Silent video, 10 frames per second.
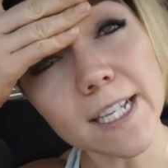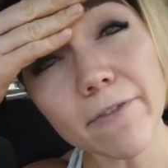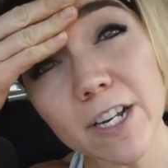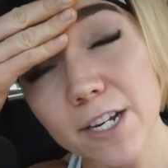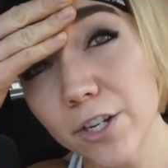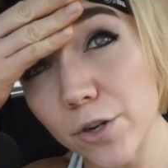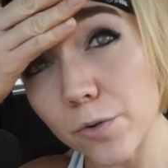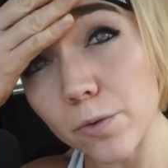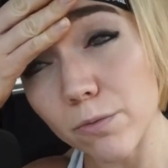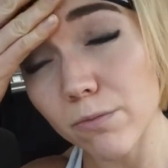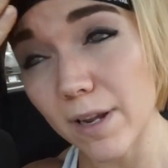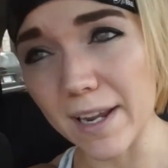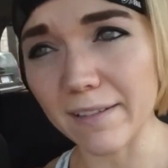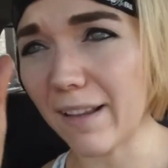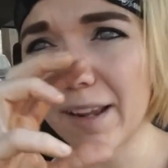72
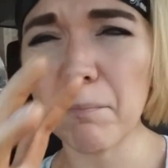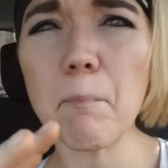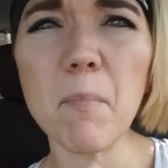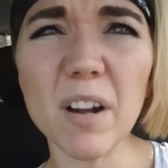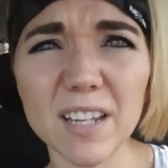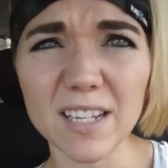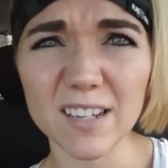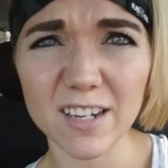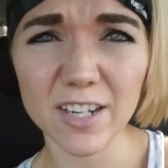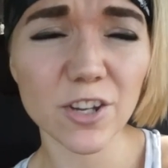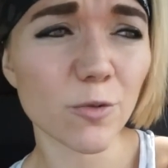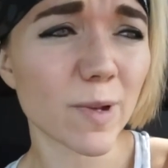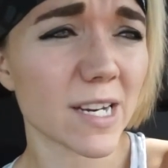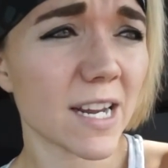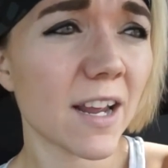and like muggy and
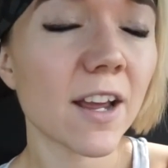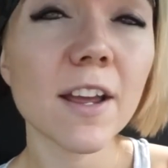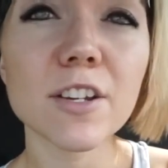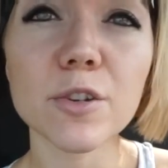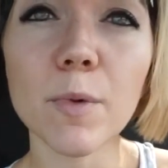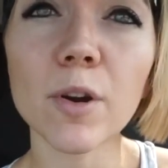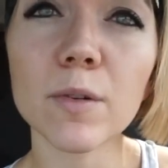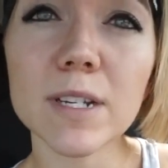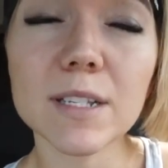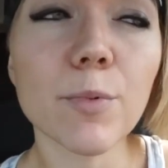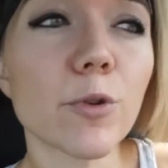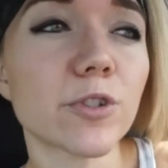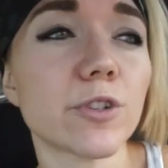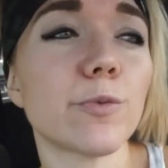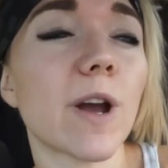humid. Tomorrow it's
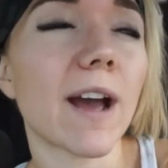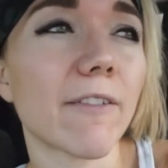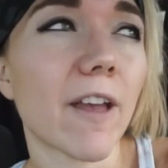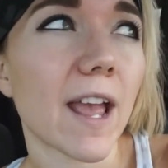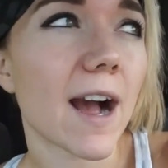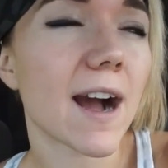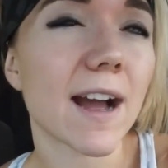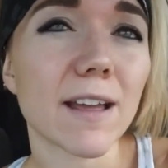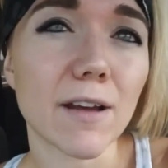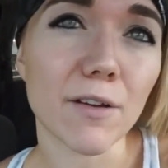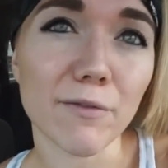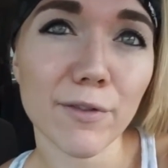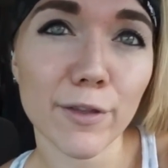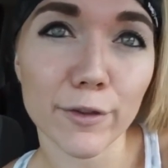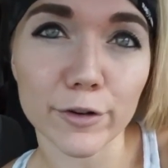supposed to have a high of
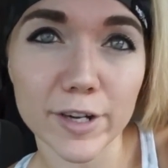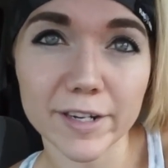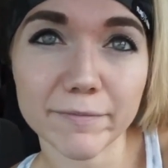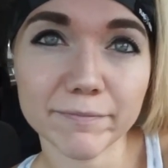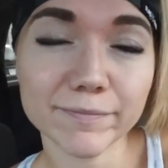30.